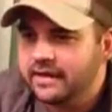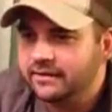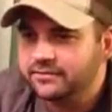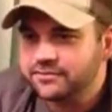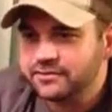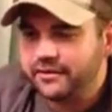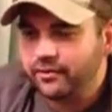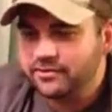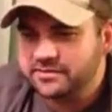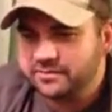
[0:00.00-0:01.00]
it was really the
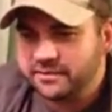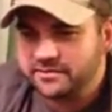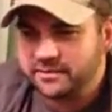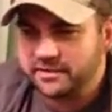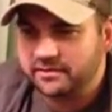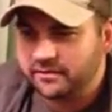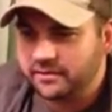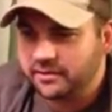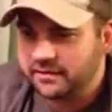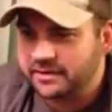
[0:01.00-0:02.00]
Holy Spirit speaking through
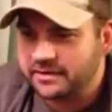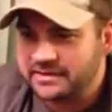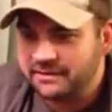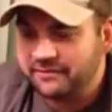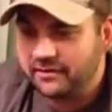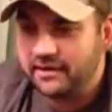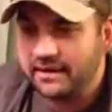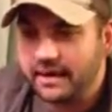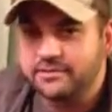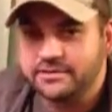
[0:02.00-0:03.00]
him because I felt like
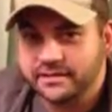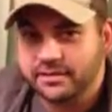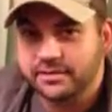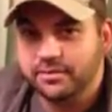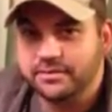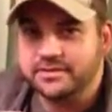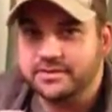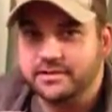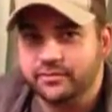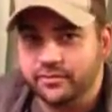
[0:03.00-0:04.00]
I was the only person
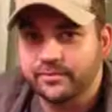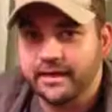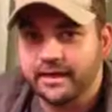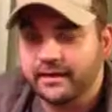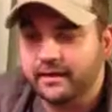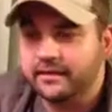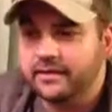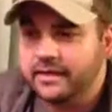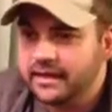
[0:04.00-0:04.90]
in the room that day,